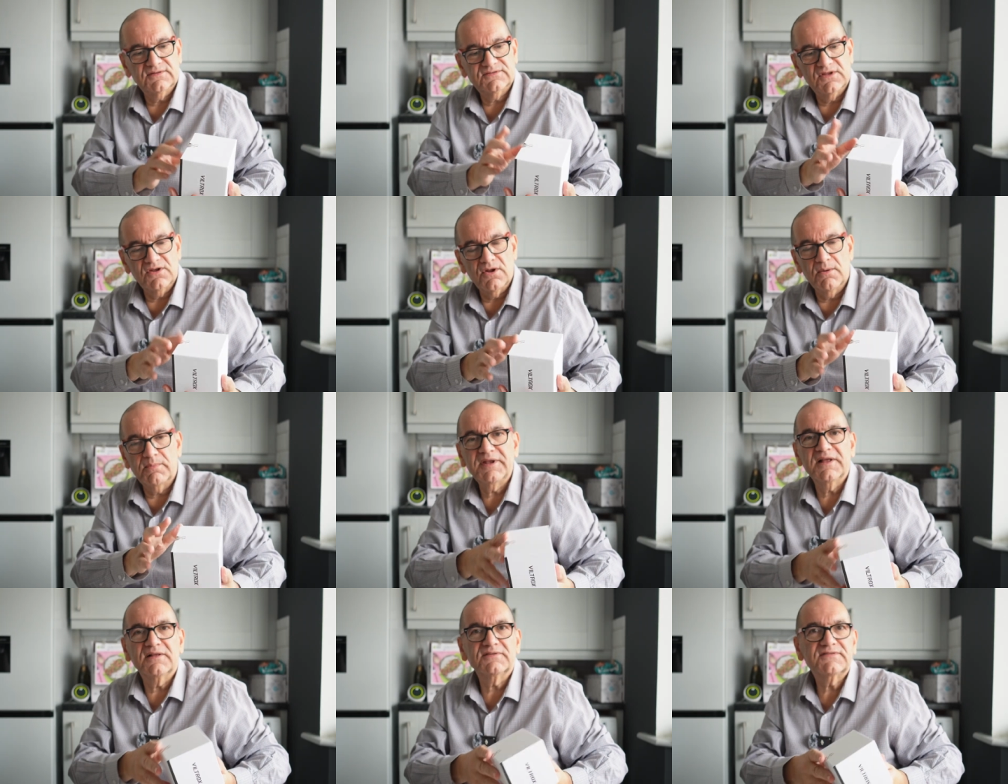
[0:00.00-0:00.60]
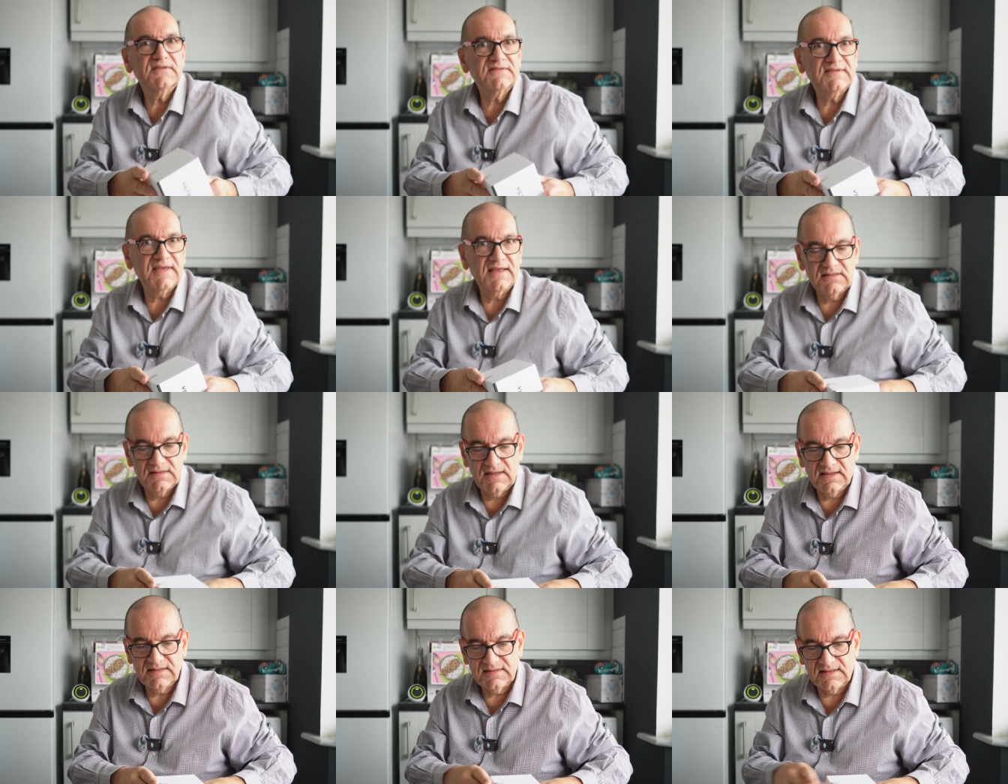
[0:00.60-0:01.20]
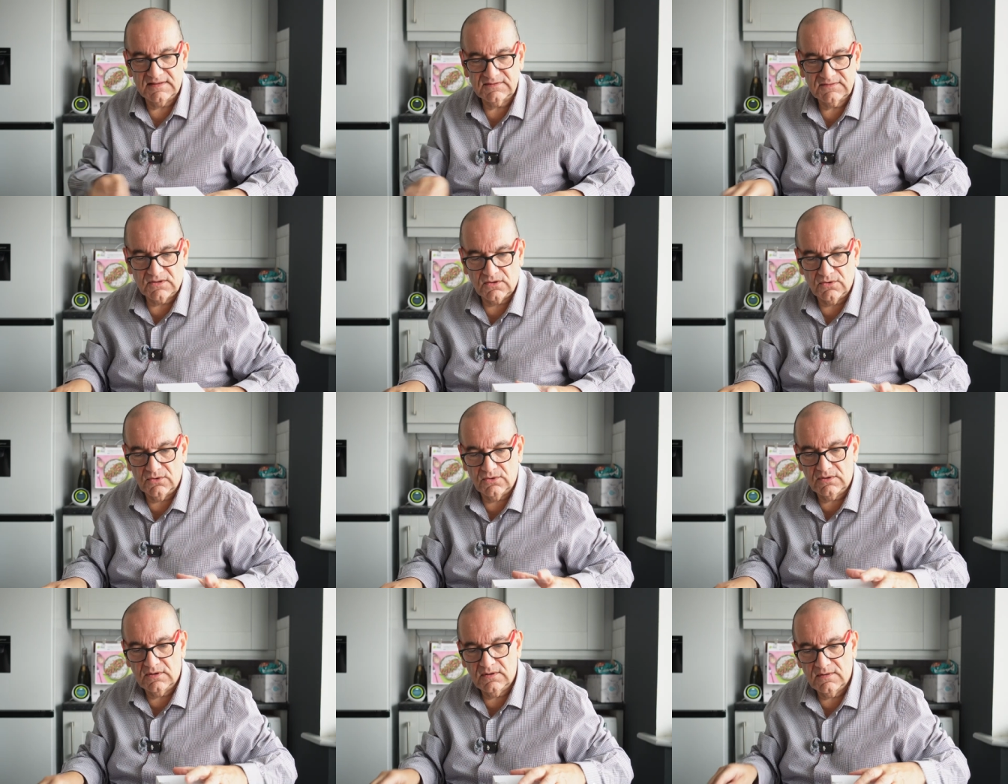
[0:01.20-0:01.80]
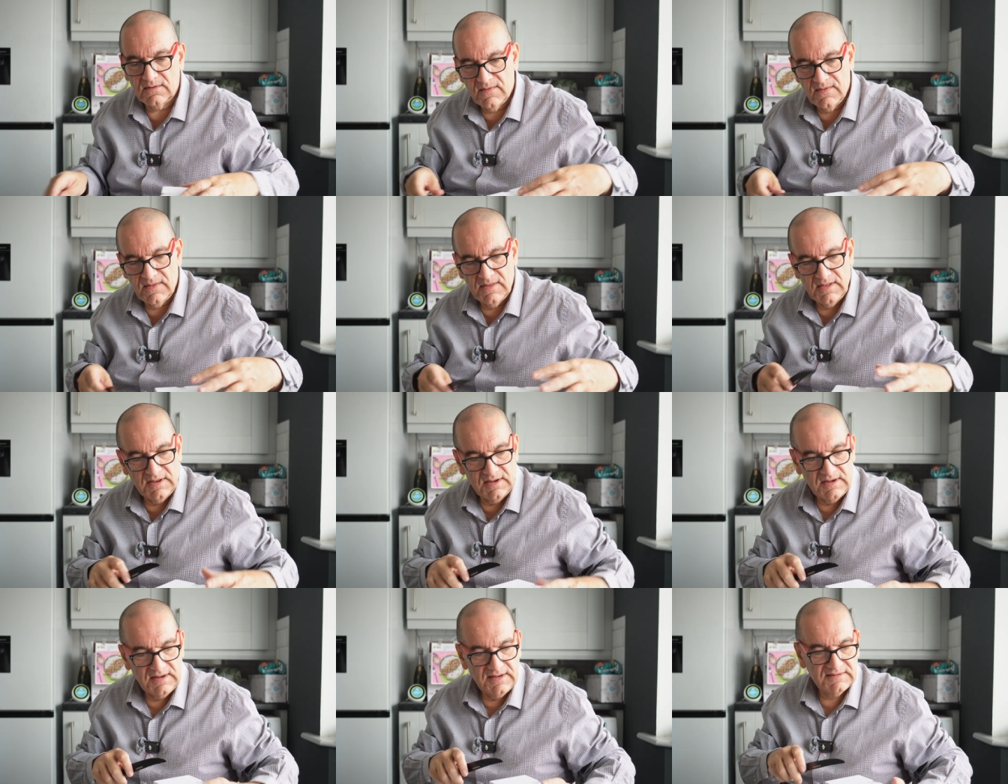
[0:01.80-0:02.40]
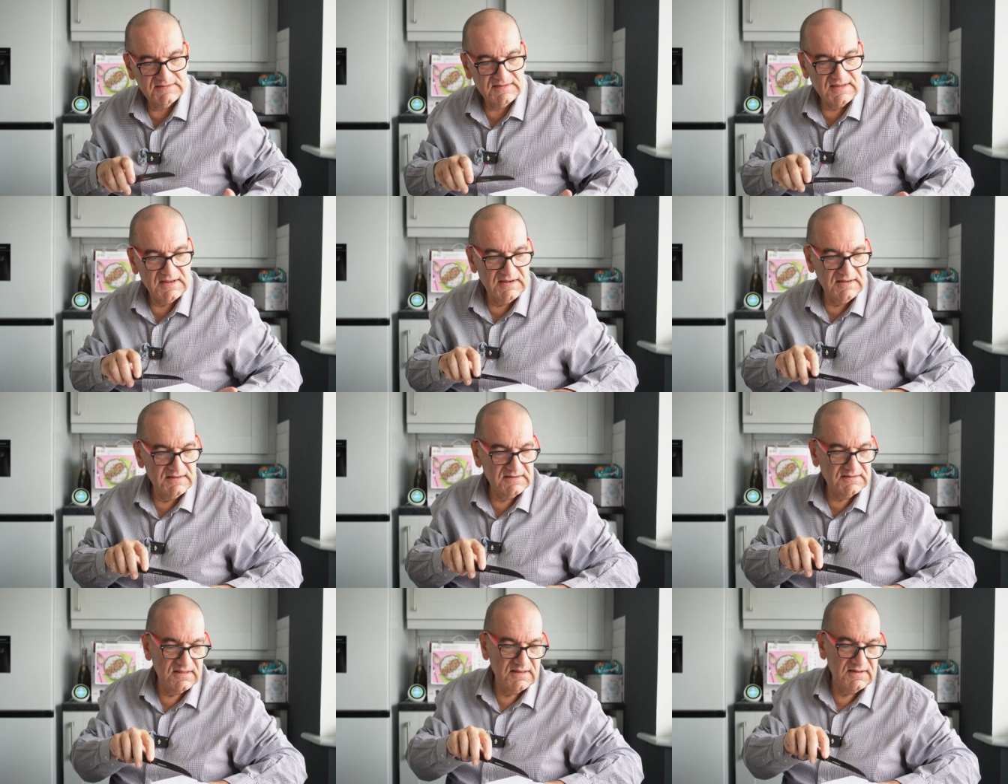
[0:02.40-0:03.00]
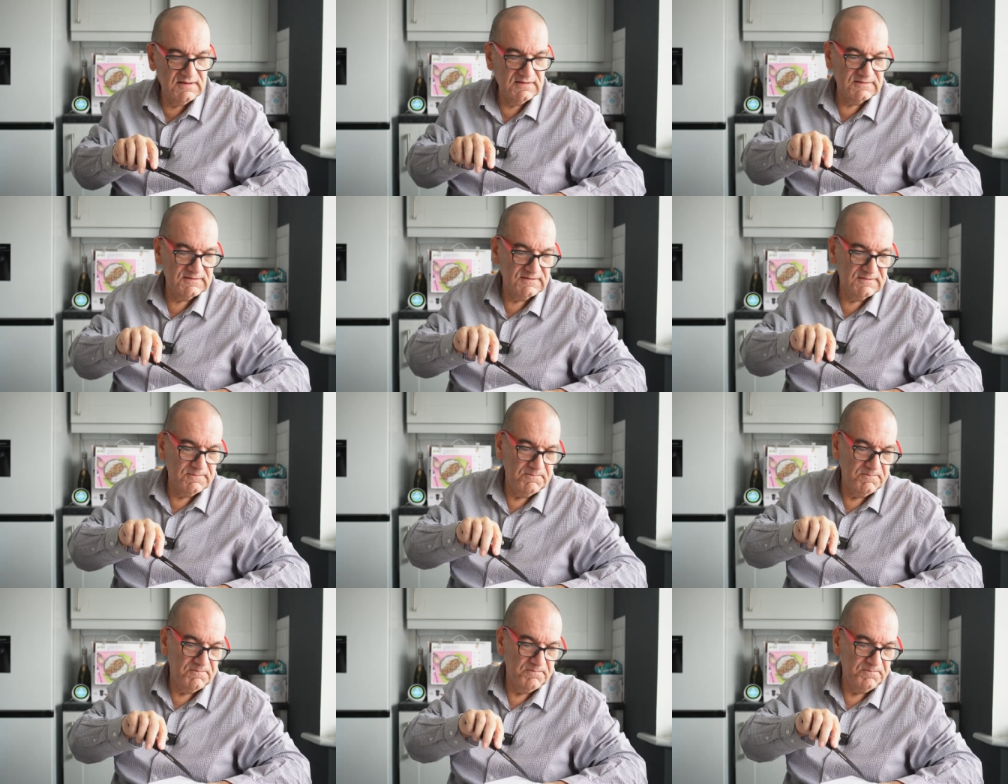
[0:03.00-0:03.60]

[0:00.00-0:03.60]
So nobody else has had that, that's good. Let's get into this.